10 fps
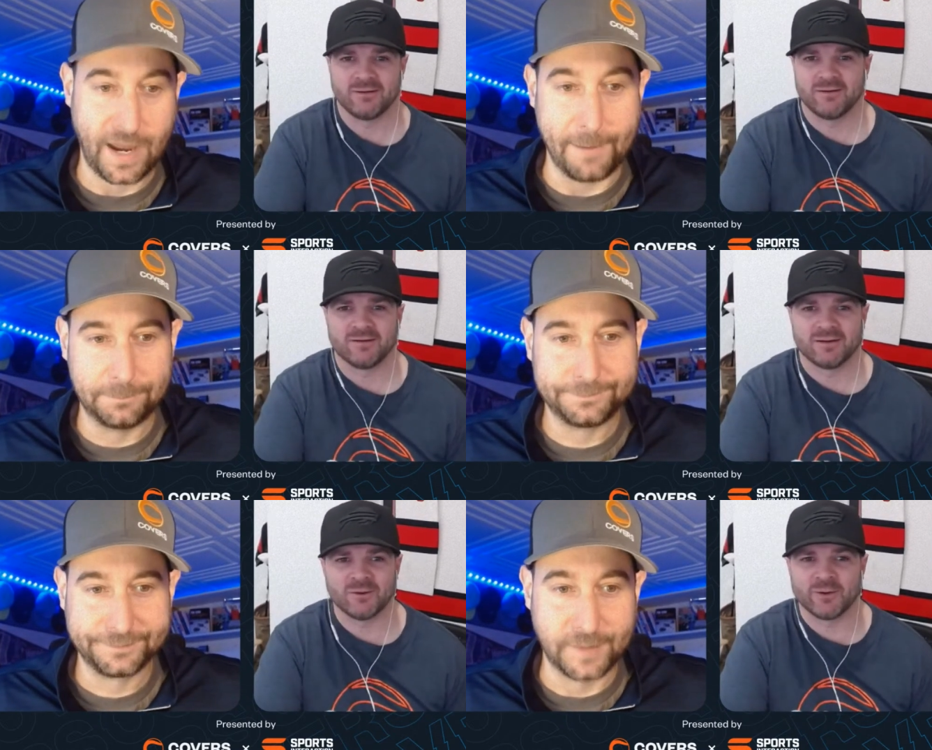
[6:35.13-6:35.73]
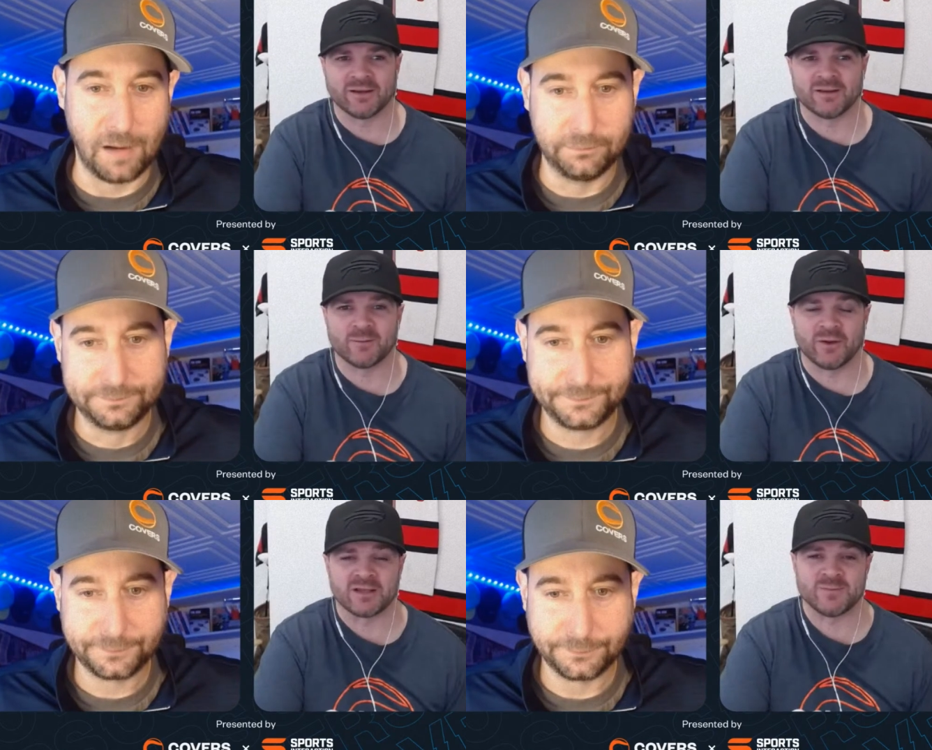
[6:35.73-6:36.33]
Speaker 1: Yeah. Going no. into
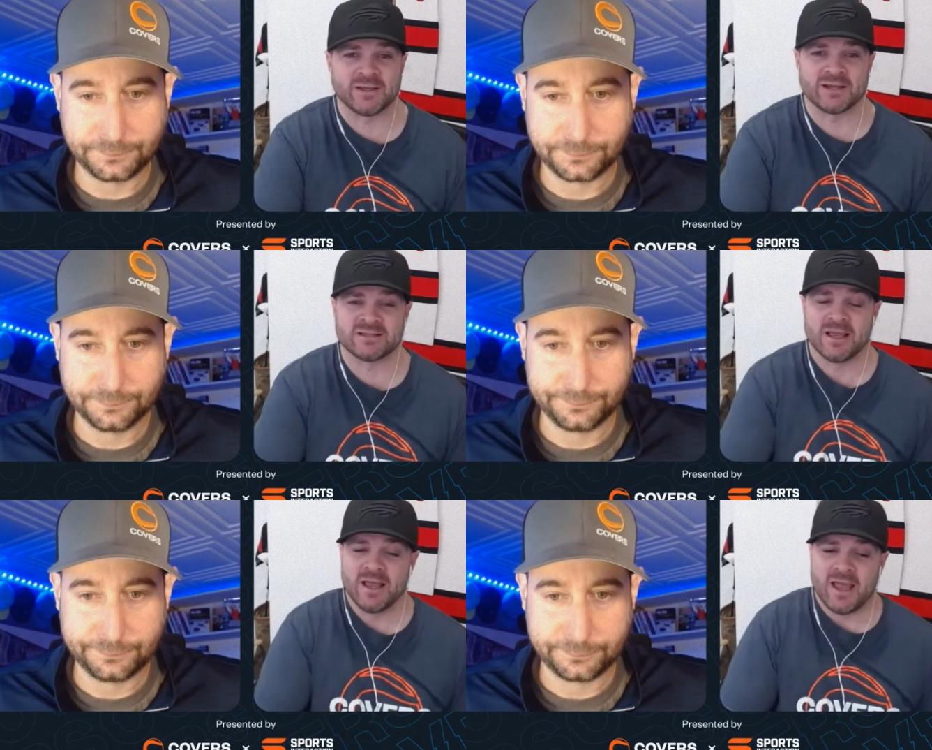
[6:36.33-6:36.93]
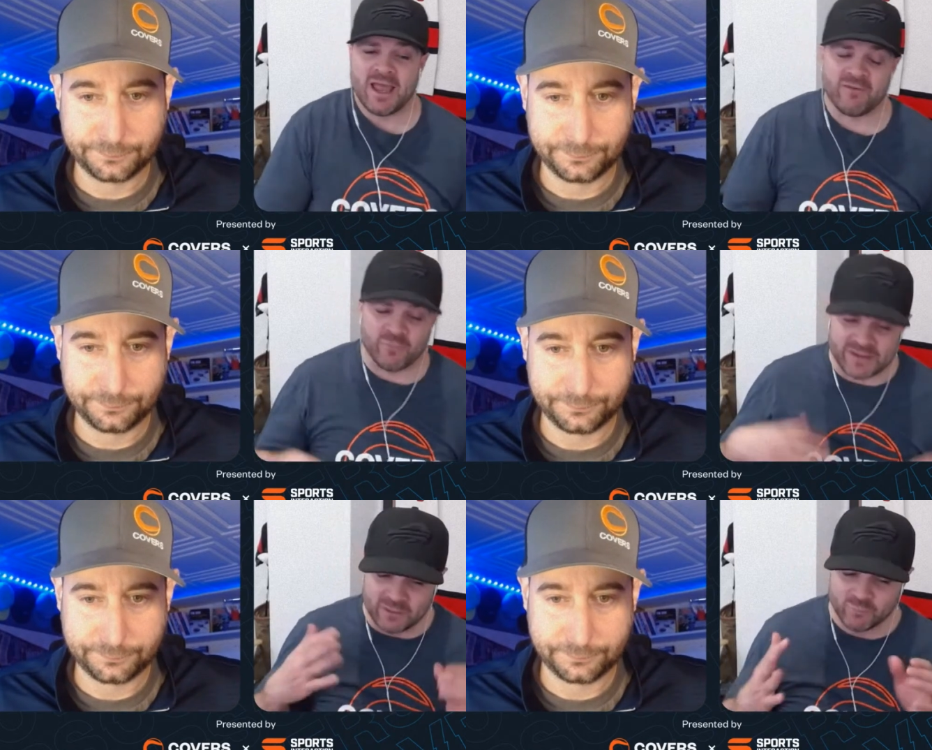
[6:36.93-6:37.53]
the playoffs because
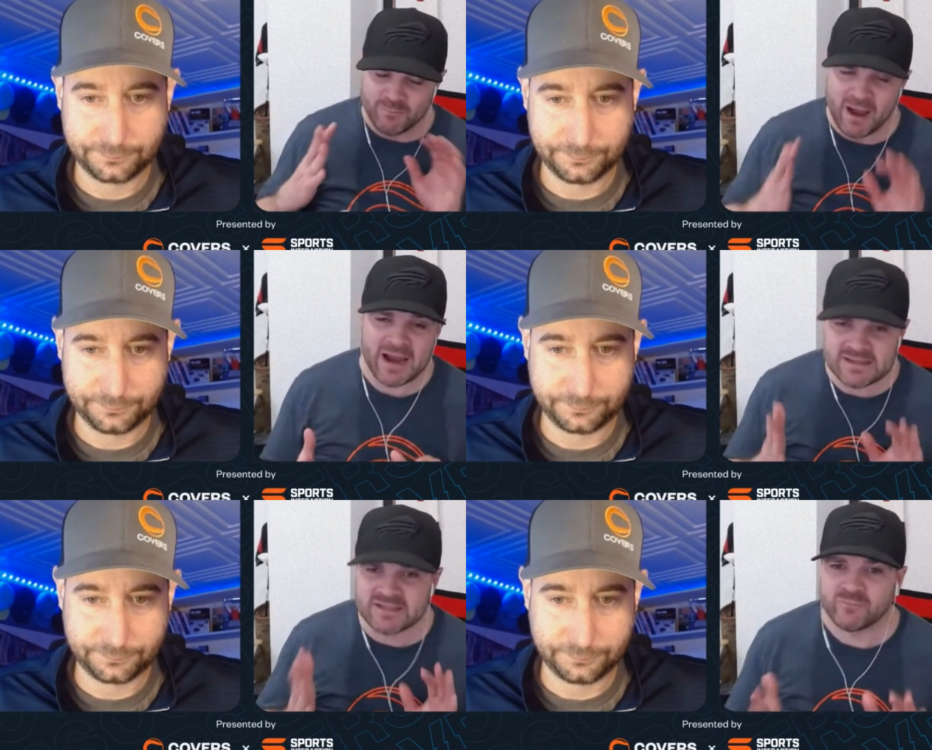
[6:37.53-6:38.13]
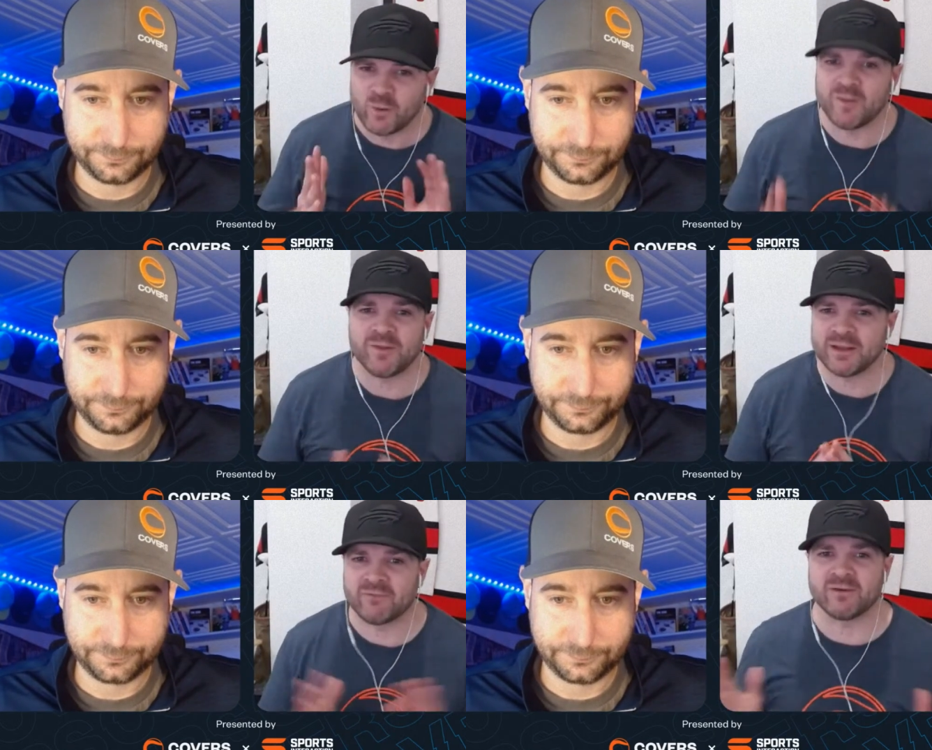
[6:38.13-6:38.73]
if we get reminded of
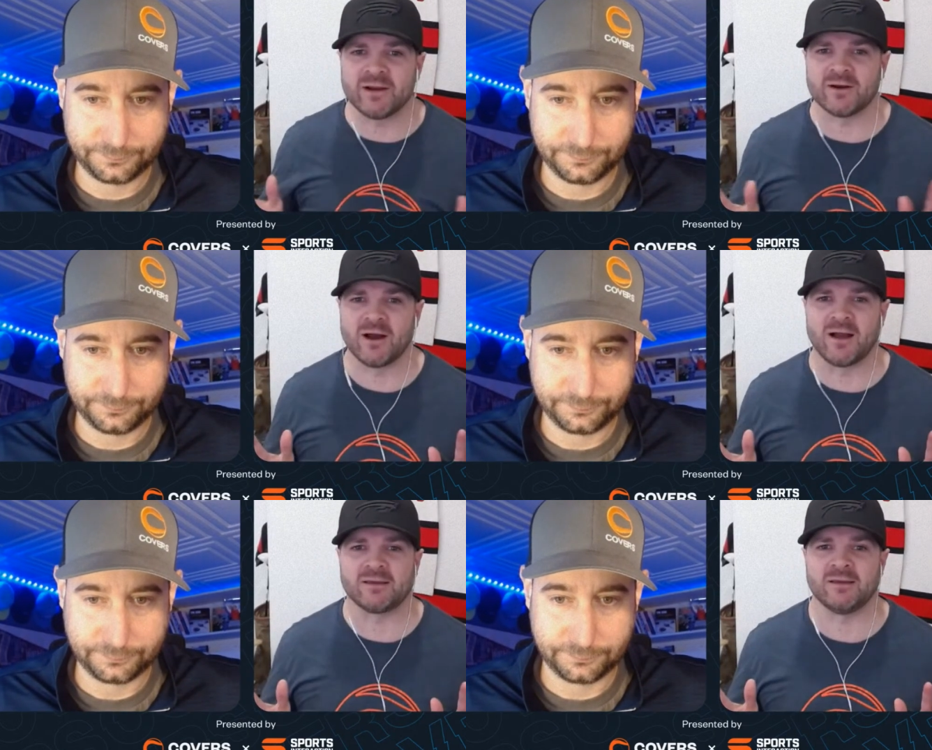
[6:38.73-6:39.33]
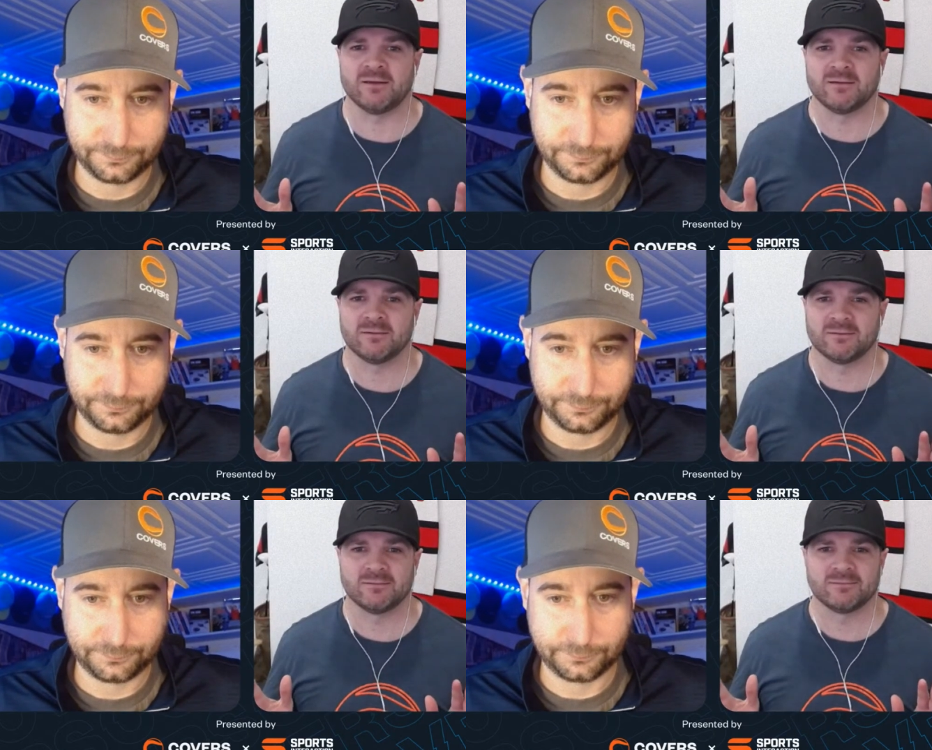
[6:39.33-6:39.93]
one thing every year in hockey,
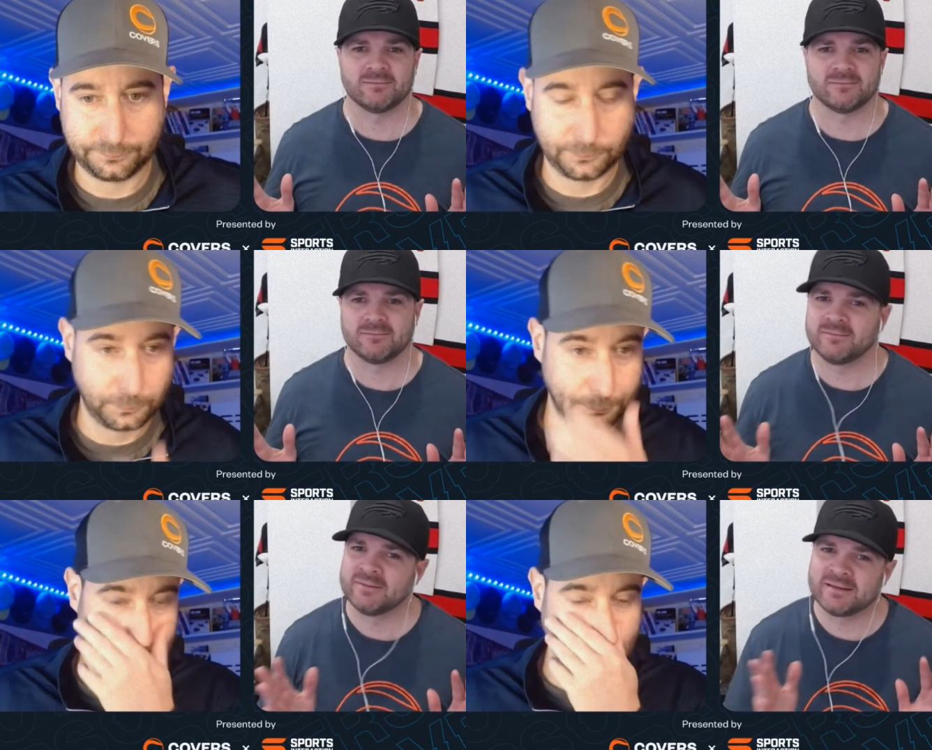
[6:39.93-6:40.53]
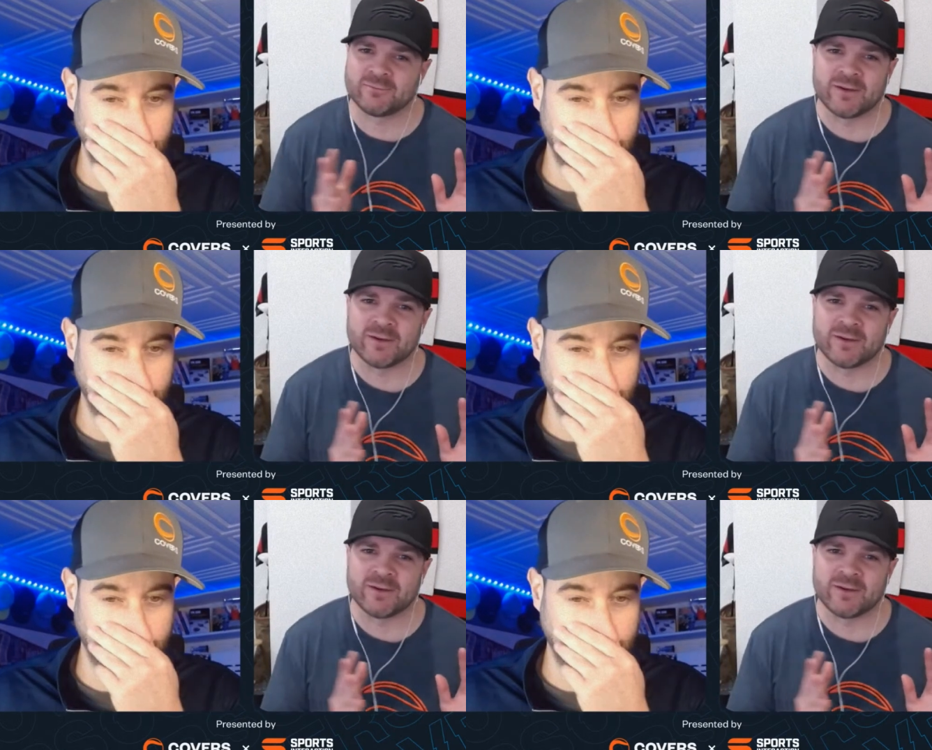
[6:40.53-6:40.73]
the